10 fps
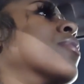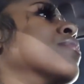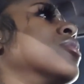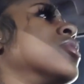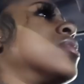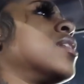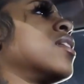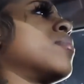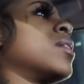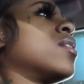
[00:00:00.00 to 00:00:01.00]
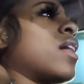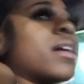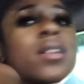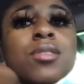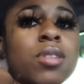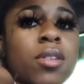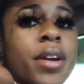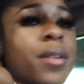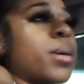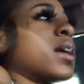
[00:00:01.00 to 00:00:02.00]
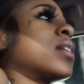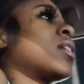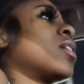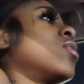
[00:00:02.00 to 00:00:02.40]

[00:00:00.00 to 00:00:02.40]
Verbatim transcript: Bree was just telling me like, you know, everybody got their